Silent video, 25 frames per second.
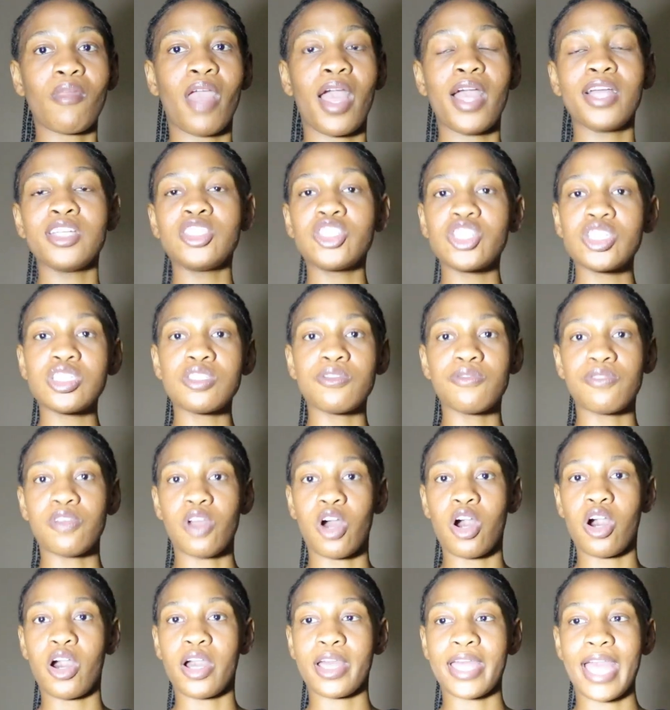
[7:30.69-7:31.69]
and just
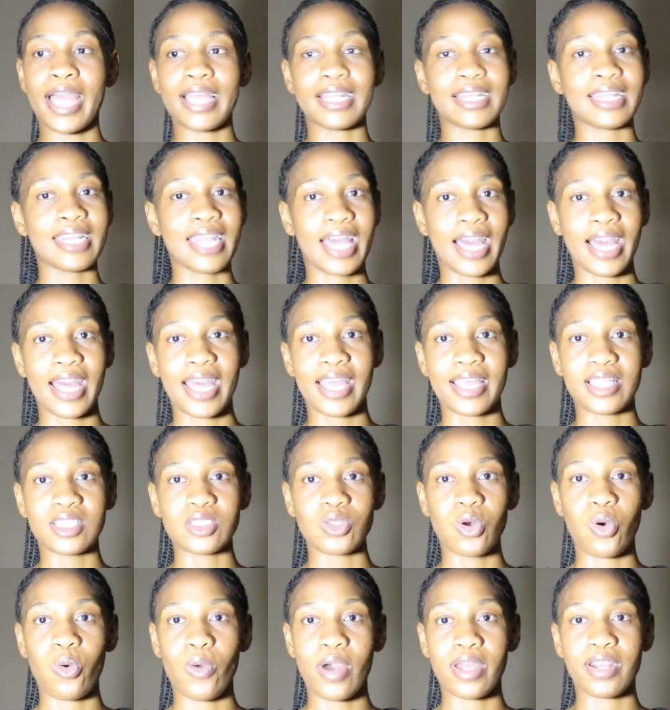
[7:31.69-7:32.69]
vlog at
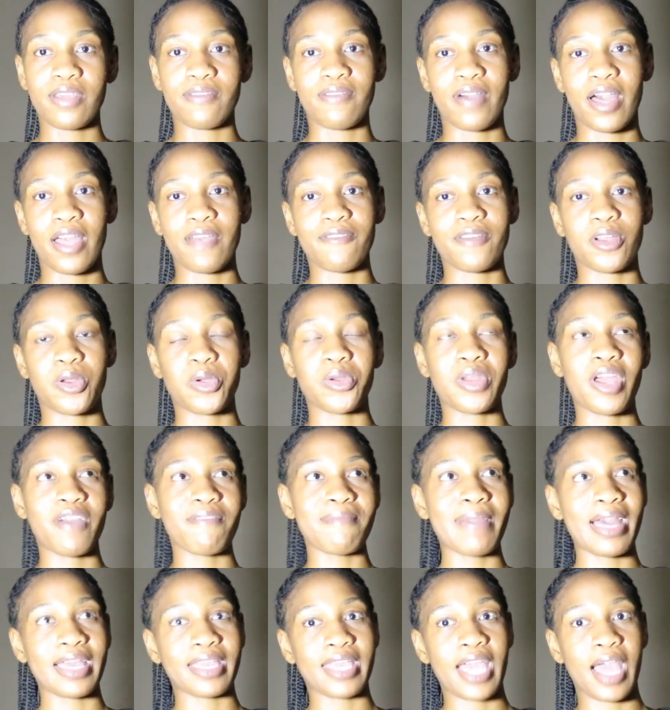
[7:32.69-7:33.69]
night or whatever if I don't have
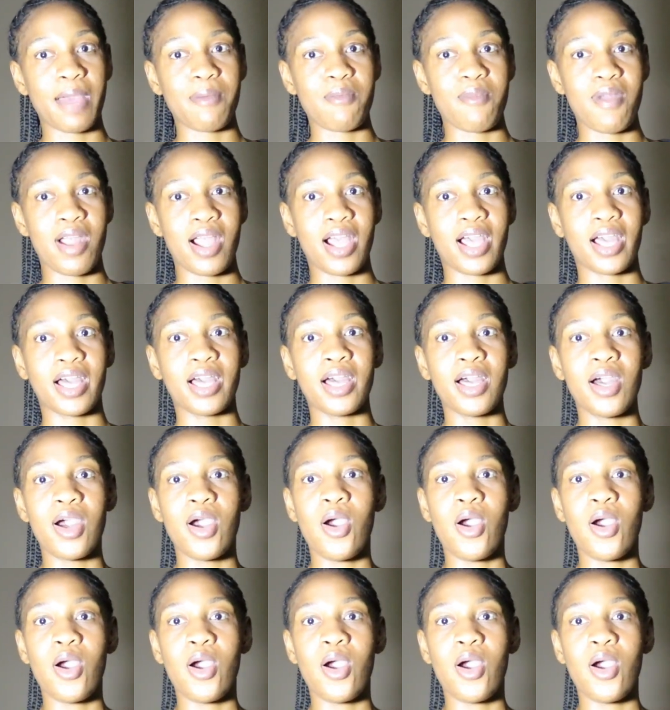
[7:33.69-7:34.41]
my camera